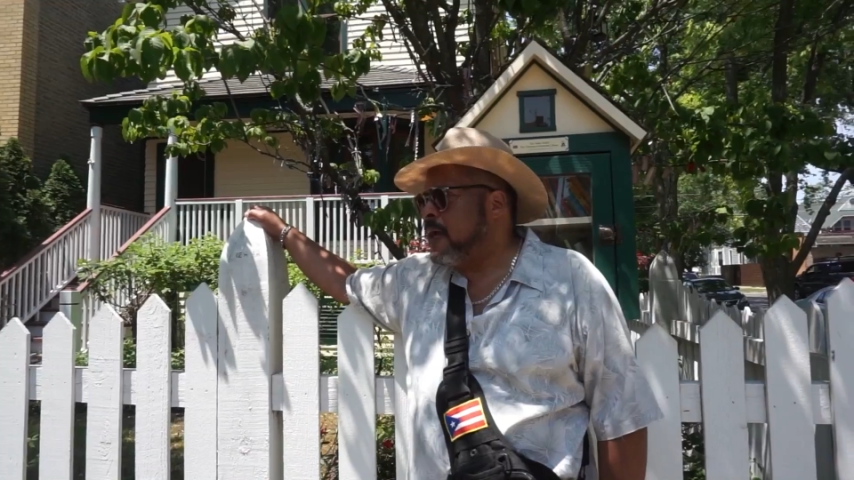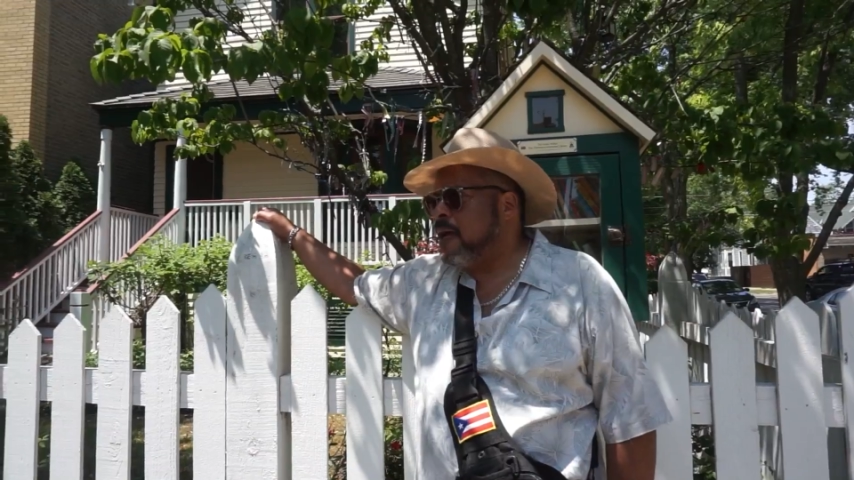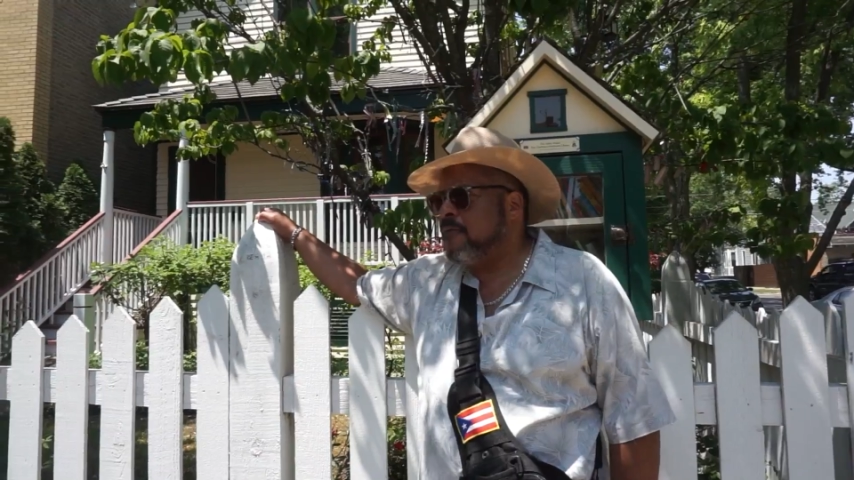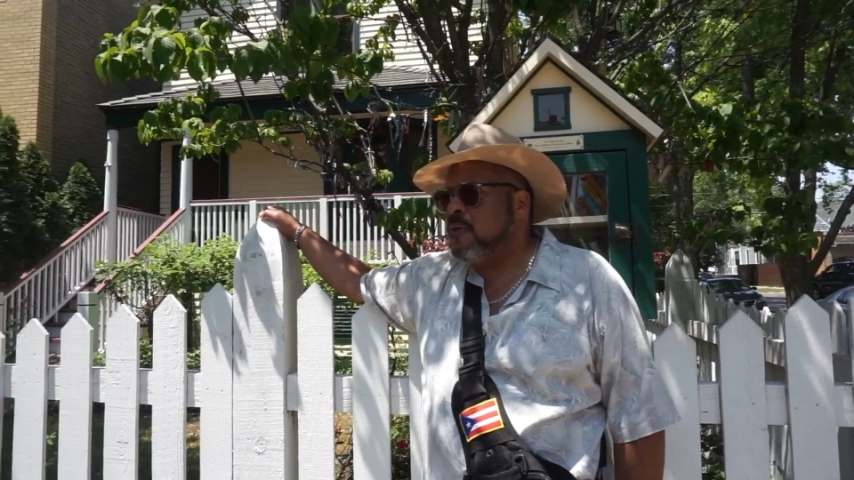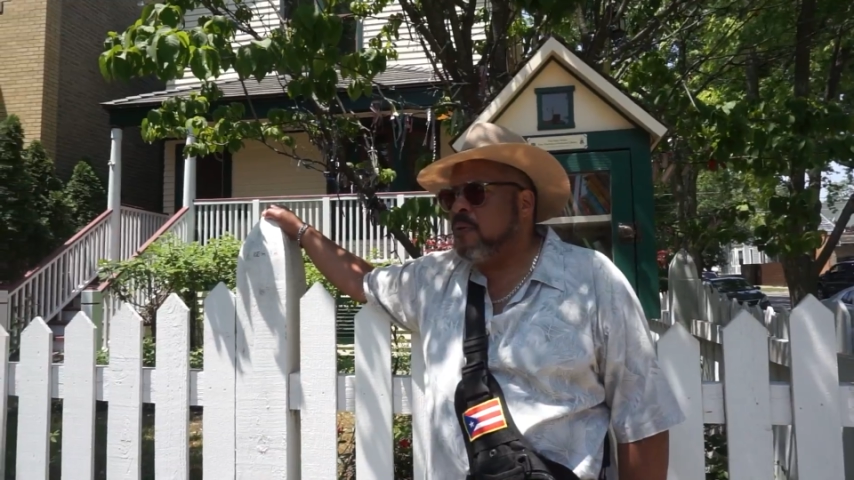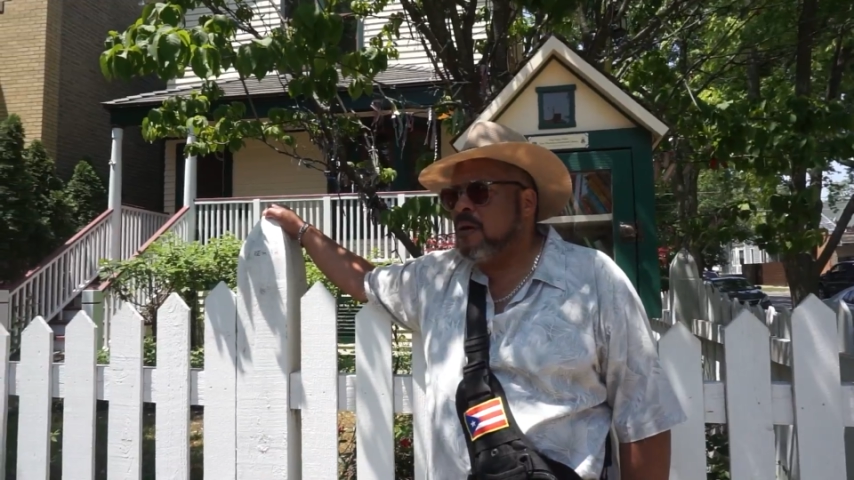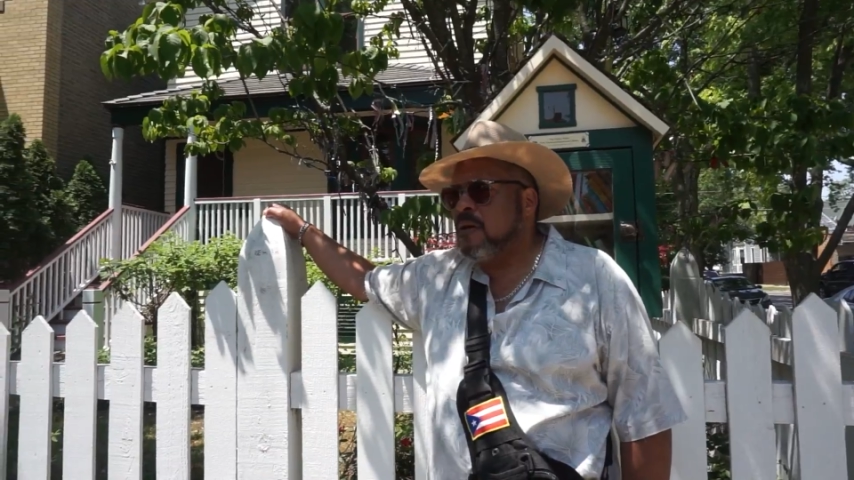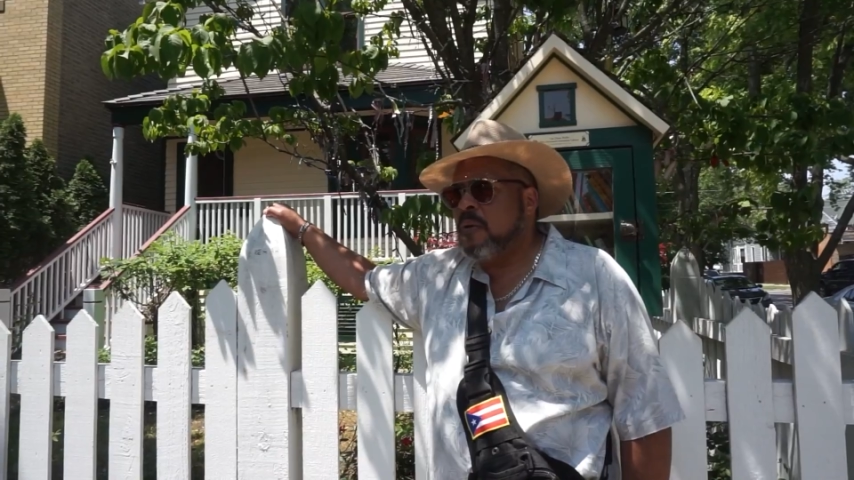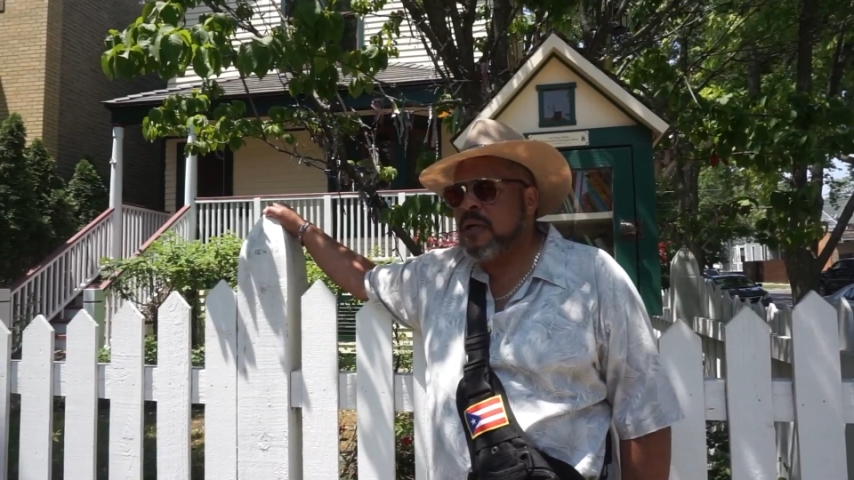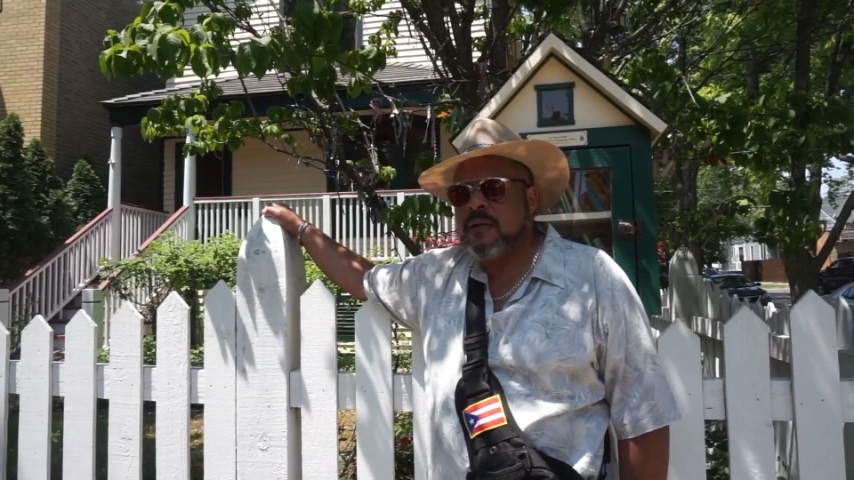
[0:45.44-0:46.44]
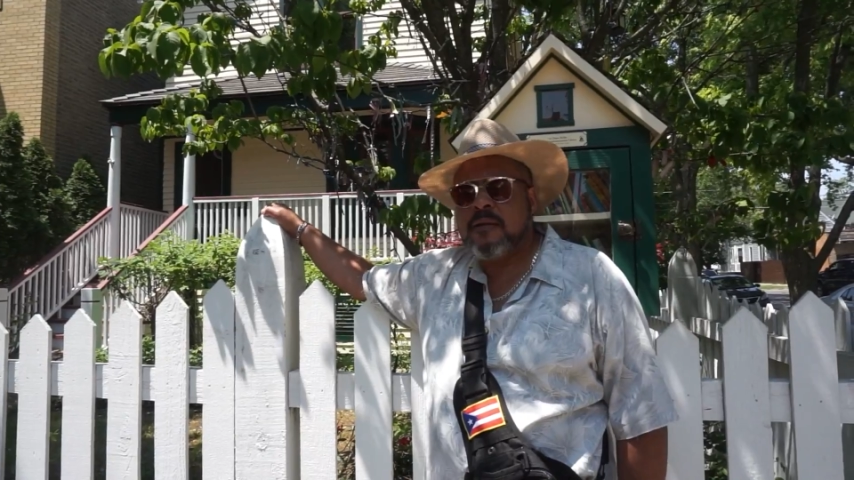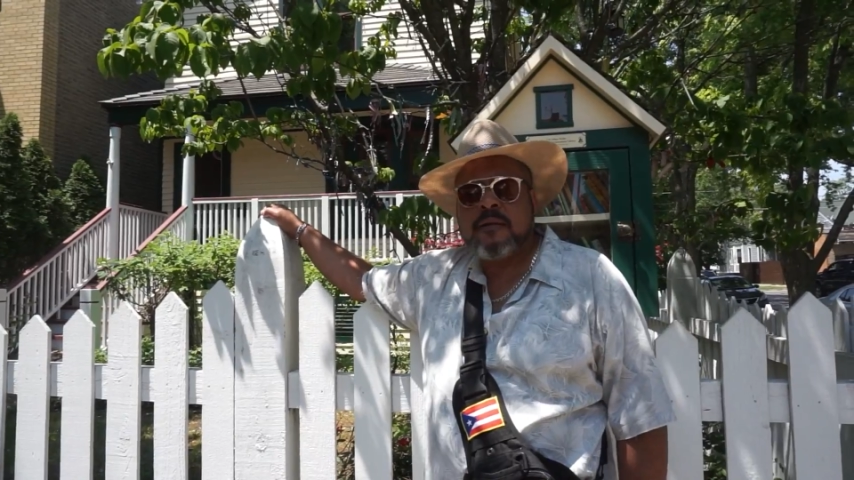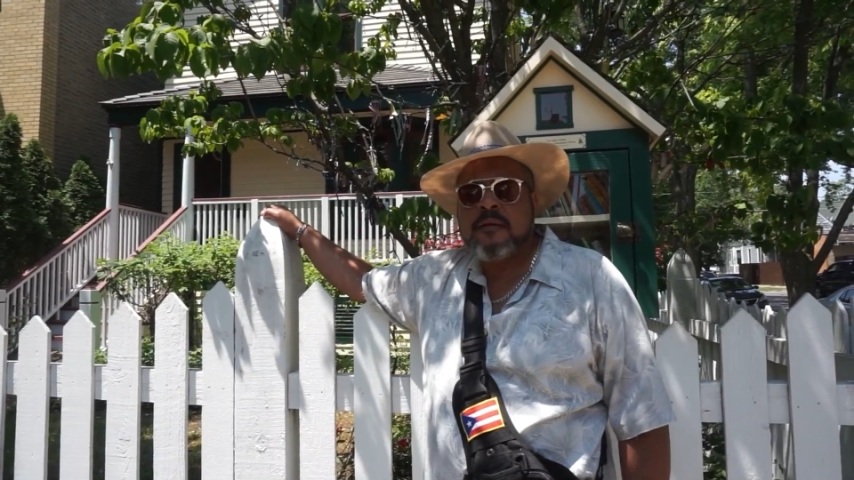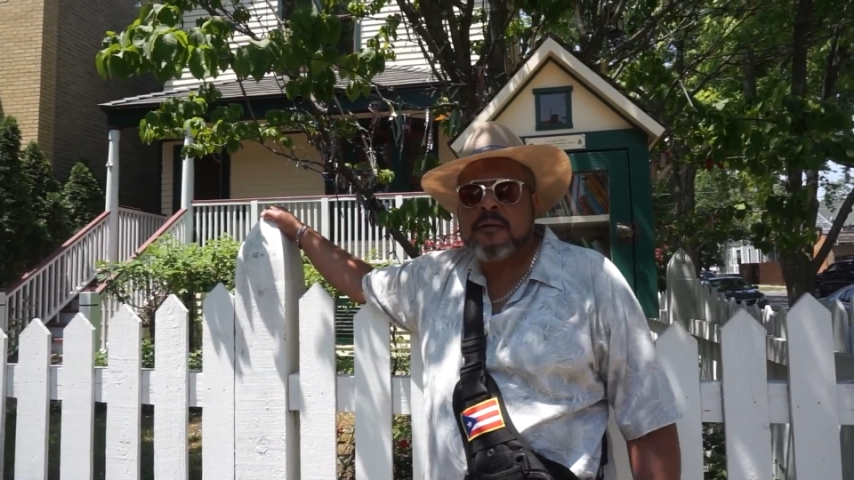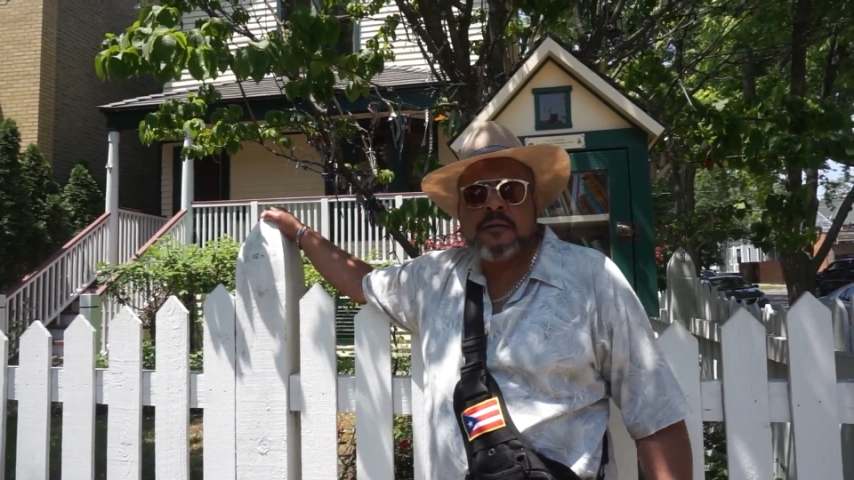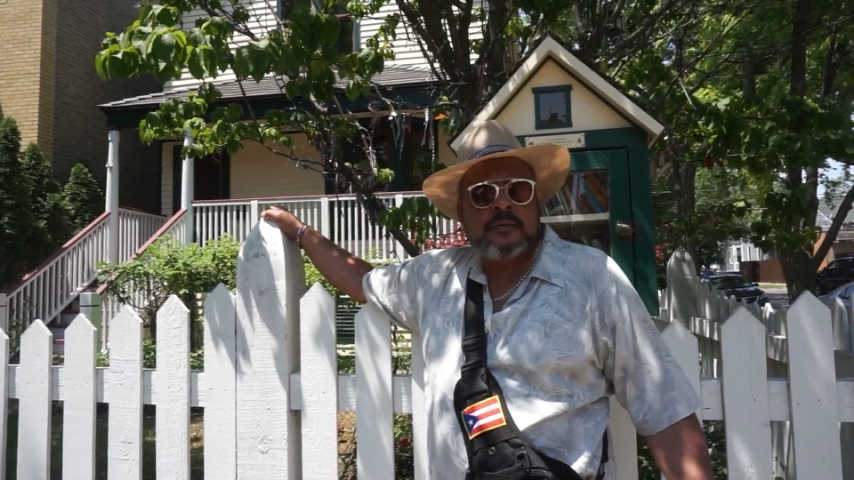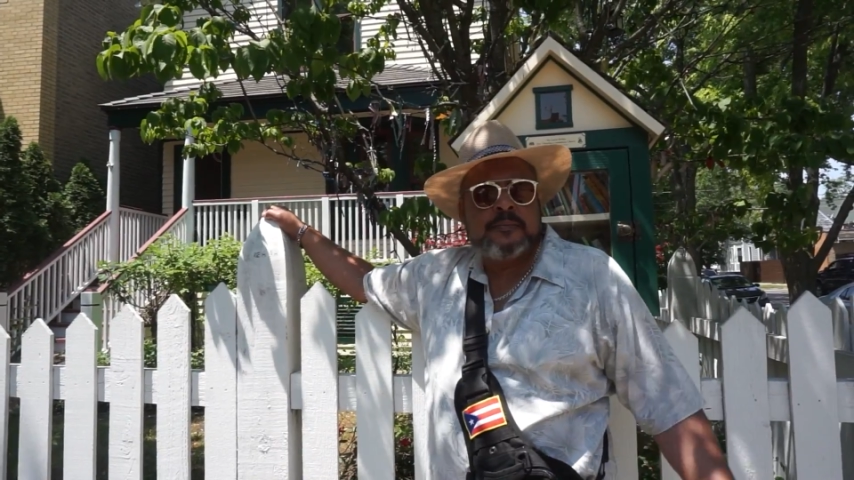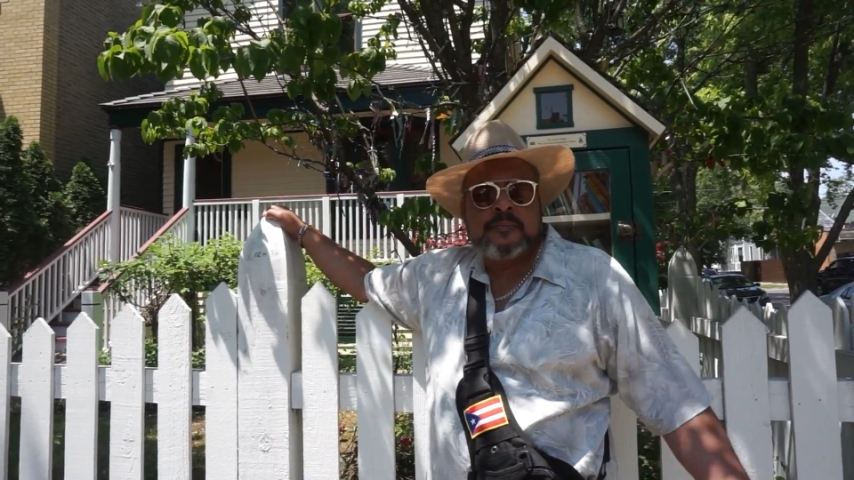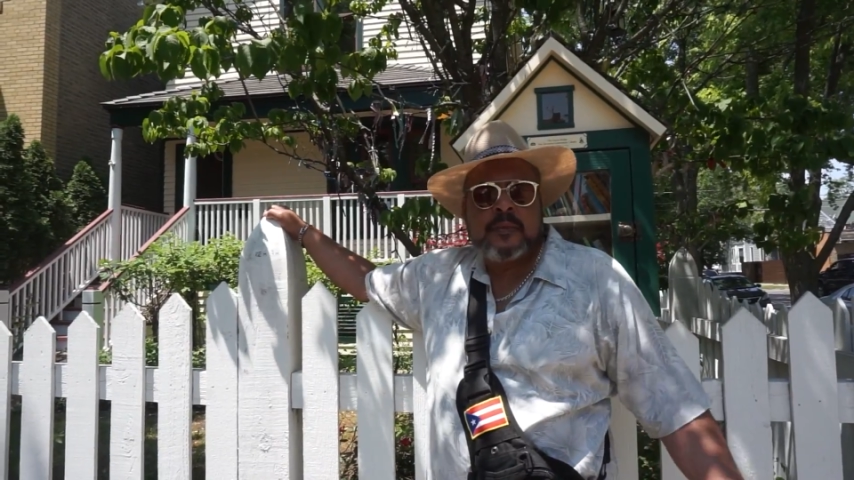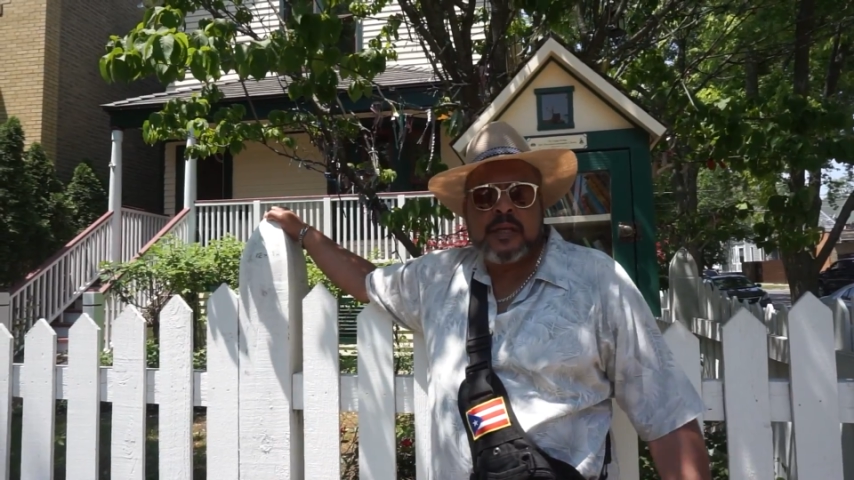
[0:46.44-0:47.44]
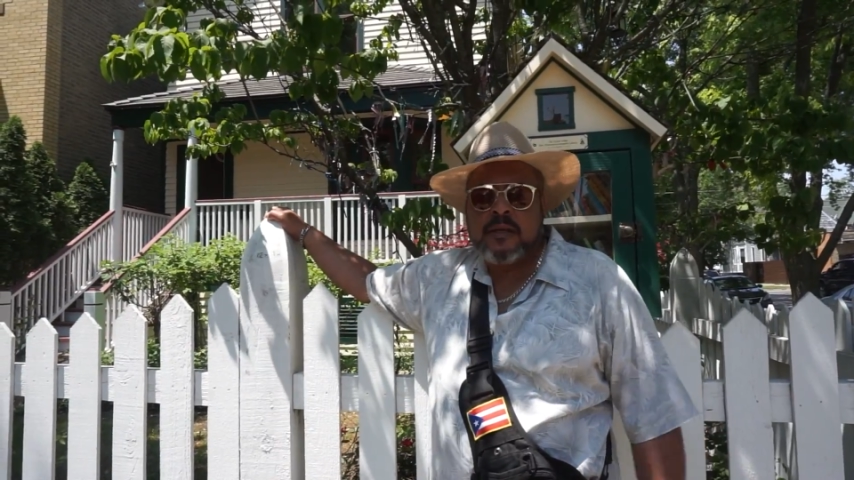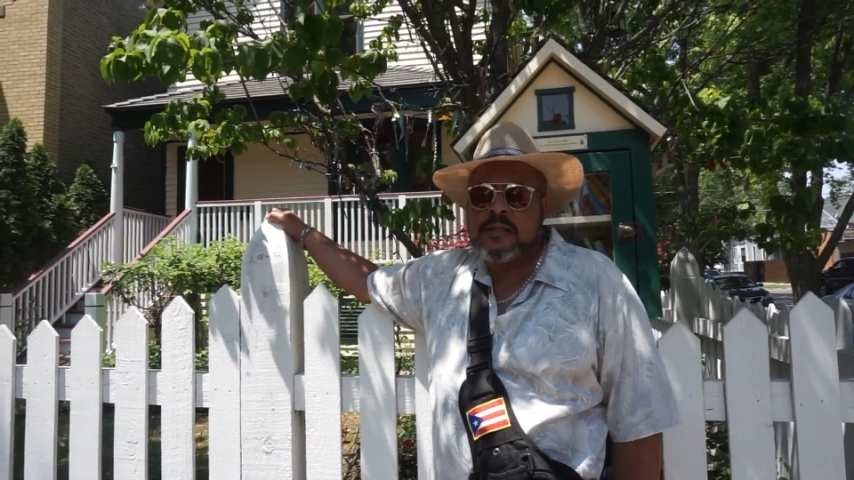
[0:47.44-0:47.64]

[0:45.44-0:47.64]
have to work with, you know,